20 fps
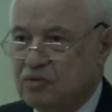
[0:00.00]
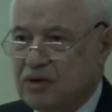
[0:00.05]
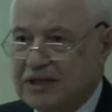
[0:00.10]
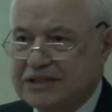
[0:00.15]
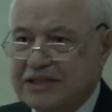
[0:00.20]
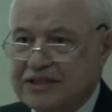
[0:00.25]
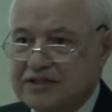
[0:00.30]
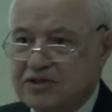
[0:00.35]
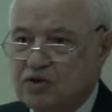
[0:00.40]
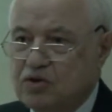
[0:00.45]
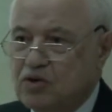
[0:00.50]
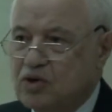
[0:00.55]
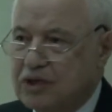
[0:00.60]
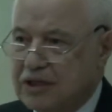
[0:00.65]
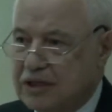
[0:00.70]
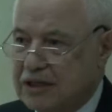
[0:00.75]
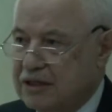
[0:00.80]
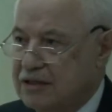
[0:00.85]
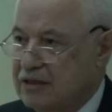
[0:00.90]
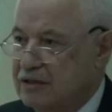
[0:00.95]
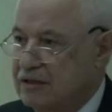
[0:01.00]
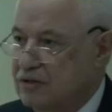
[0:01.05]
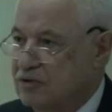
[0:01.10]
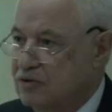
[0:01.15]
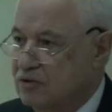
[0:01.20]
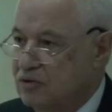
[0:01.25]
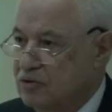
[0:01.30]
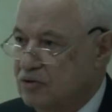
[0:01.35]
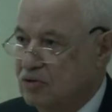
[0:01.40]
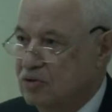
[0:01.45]
What is Google,
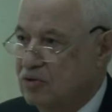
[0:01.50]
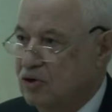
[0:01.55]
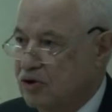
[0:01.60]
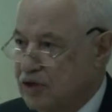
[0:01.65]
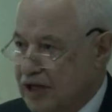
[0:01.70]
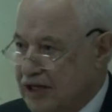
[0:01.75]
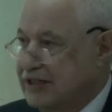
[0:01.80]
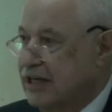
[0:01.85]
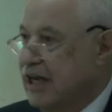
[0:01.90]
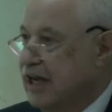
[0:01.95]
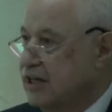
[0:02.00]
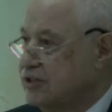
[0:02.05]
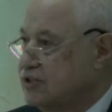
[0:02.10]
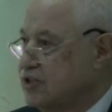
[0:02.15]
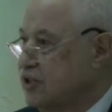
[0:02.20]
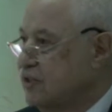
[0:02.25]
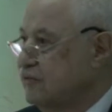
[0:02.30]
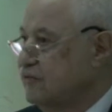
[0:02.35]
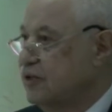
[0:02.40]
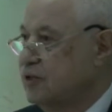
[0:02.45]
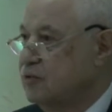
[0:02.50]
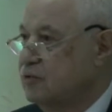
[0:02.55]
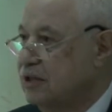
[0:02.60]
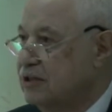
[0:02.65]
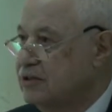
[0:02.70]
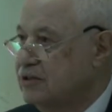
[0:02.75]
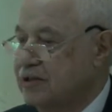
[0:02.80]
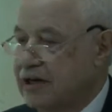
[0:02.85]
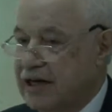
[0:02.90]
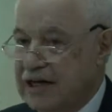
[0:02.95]
who already achieved the
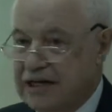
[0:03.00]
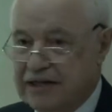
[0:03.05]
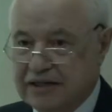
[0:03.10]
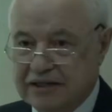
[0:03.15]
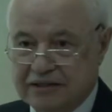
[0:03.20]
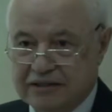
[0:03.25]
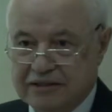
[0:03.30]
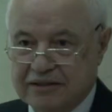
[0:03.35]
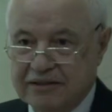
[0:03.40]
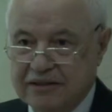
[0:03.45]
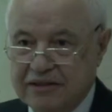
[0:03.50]
1 trillion?